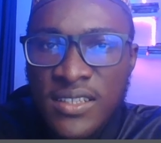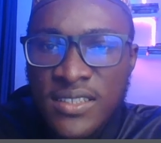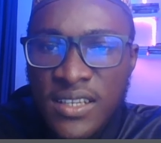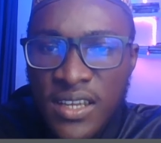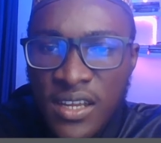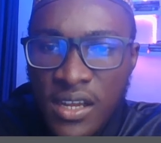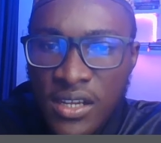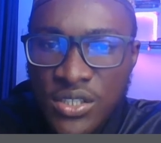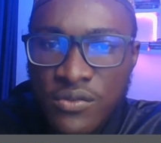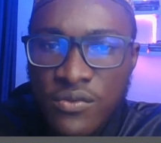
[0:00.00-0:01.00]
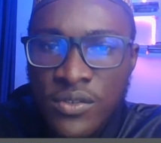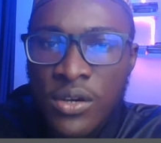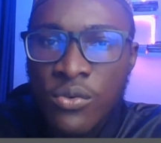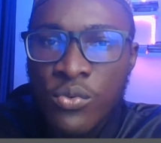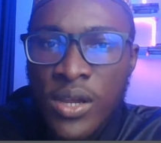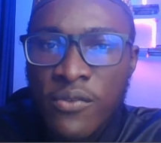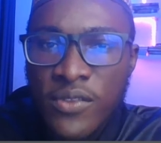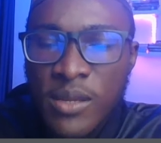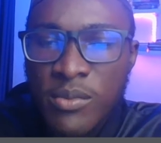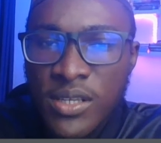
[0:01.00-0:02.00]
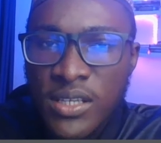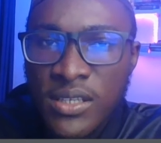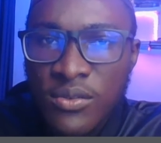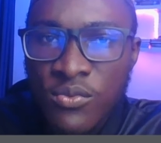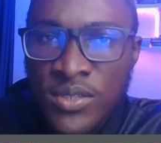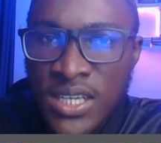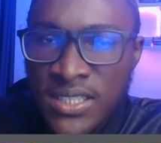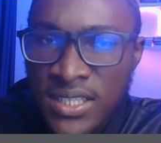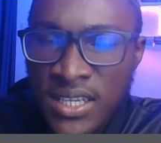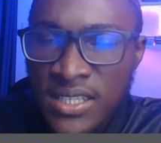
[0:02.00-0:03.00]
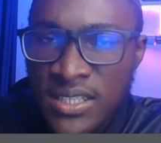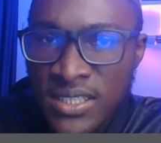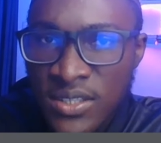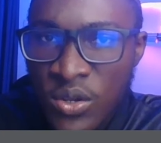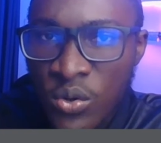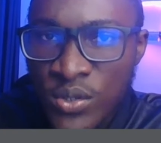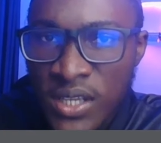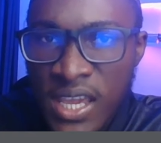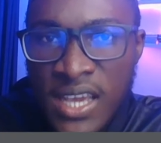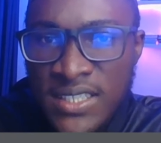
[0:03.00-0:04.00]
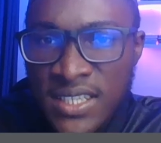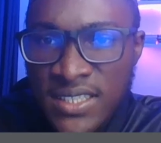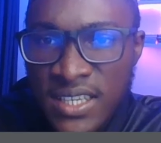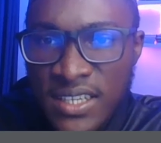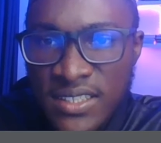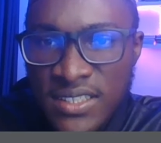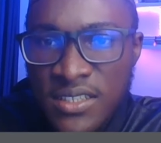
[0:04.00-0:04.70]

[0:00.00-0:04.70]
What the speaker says: an handkerchief. Now we have tamrin, which I said it is called exercise.